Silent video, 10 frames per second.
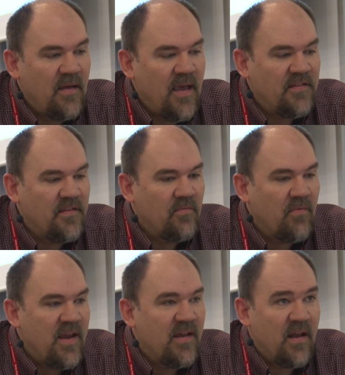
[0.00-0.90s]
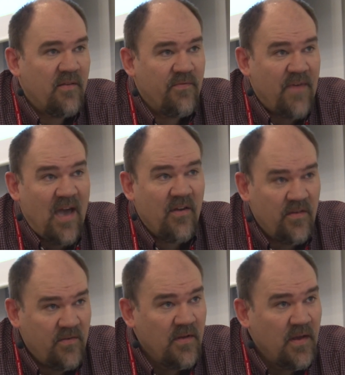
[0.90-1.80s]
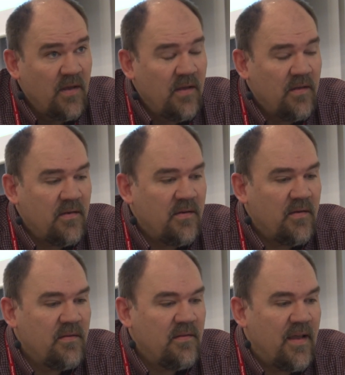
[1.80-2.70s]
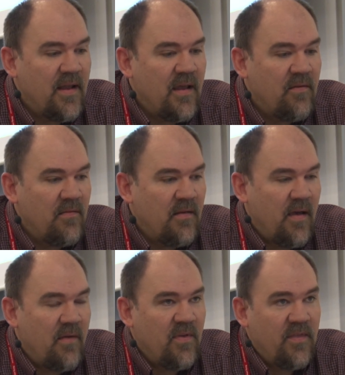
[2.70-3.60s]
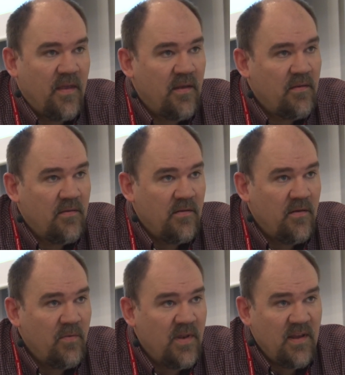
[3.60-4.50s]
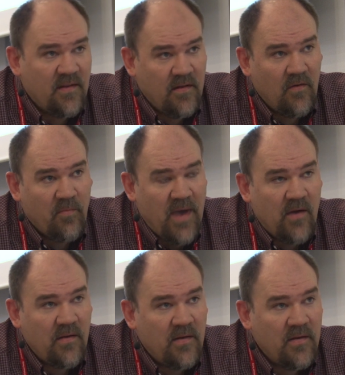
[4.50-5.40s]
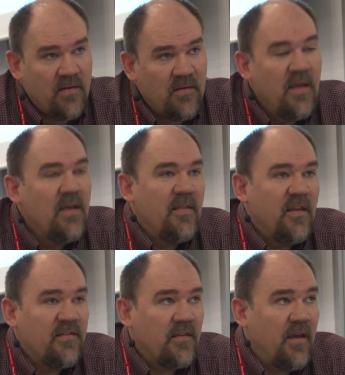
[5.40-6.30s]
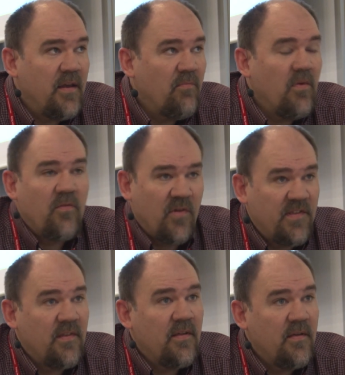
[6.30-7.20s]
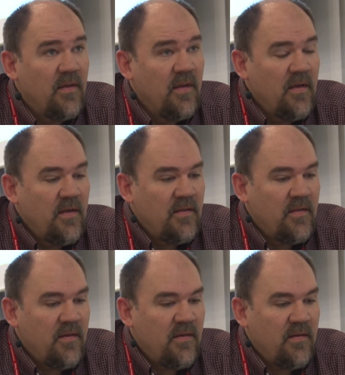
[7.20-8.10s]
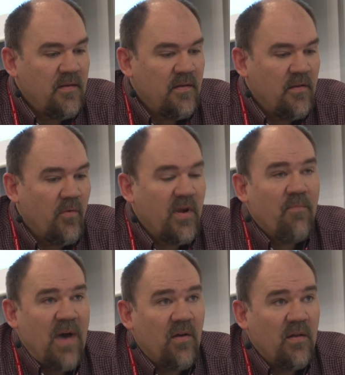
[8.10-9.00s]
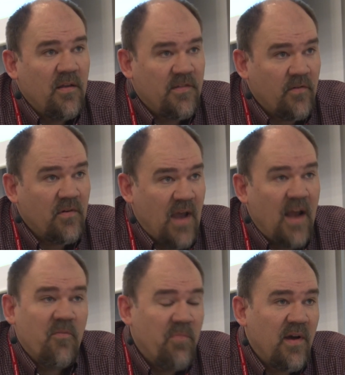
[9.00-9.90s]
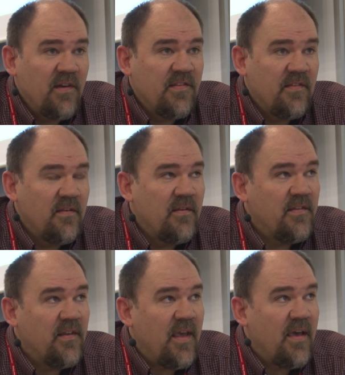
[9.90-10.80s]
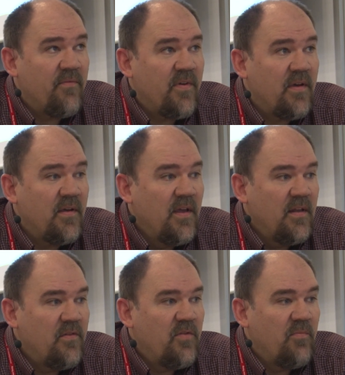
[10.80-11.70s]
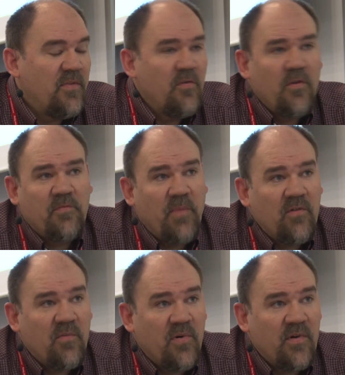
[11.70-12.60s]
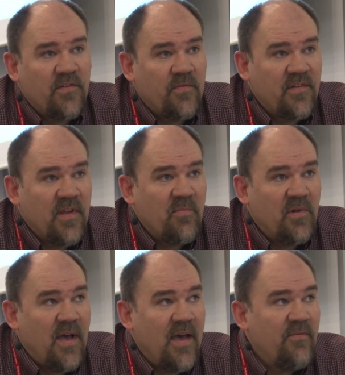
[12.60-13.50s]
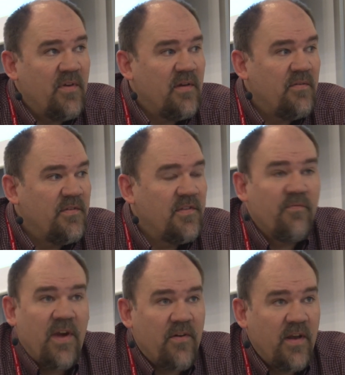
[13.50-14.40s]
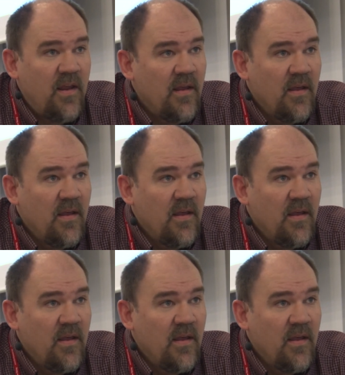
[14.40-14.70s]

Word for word: has the right kind of value that I would think you would need to know about. Things like, well, of course, the knowing about a certain kind of bugs. Does it have do those bug reports, for example, have a severity?